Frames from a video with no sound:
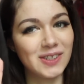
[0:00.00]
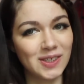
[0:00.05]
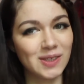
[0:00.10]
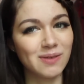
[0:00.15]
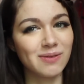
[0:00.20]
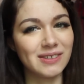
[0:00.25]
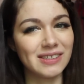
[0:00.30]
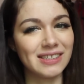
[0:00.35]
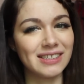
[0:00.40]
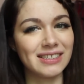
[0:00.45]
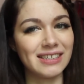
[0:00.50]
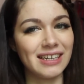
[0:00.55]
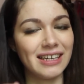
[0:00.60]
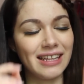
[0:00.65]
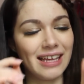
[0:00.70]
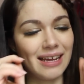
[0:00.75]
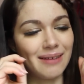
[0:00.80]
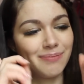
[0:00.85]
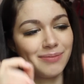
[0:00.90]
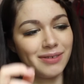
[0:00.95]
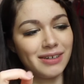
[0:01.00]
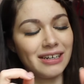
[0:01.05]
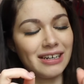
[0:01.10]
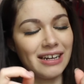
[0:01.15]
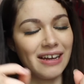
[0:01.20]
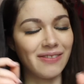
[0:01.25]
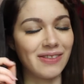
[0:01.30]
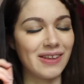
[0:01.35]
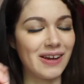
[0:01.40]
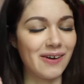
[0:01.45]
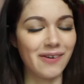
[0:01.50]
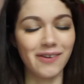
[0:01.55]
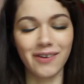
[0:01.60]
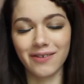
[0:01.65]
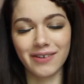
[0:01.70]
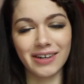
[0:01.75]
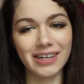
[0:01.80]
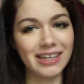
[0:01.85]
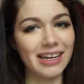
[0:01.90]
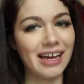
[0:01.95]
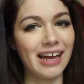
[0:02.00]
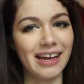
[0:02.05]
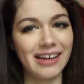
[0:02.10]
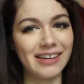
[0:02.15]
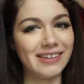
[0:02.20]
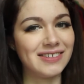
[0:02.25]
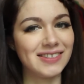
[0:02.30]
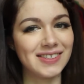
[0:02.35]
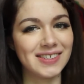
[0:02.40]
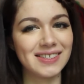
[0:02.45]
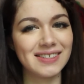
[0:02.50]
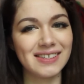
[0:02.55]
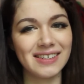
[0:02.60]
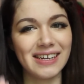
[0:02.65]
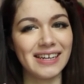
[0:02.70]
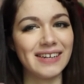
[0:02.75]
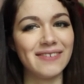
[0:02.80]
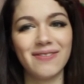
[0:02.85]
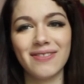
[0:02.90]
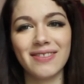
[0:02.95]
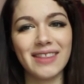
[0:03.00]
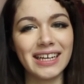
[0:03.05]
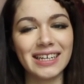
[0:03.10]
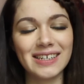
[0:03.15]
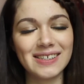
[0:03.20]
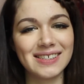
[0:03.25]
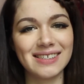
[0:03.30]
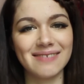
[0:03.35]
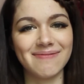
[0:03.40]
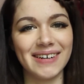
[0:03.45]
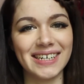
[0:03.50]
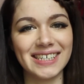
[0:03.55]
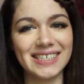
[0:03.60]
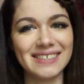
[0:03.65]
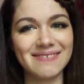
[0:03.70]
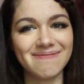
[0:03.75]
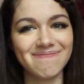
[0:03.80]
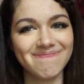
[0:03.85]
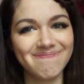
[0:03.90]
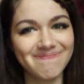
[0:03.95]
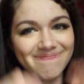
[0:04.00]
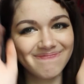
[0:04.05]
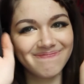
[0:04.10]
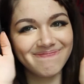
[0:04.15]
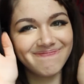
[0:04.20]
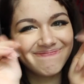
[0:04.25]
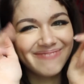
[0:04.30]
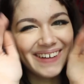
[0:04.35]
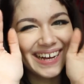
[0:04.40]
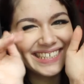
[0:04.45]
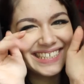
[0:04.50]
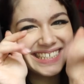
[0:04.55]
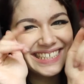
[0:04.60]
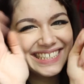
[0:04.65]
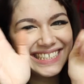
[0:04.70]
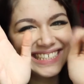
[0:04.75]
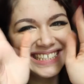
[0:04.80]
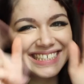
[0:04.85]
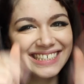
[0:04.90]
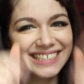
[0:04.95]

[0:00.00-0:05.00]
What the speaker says: Just want to say that, put it out there already. I thank you so much. Bye!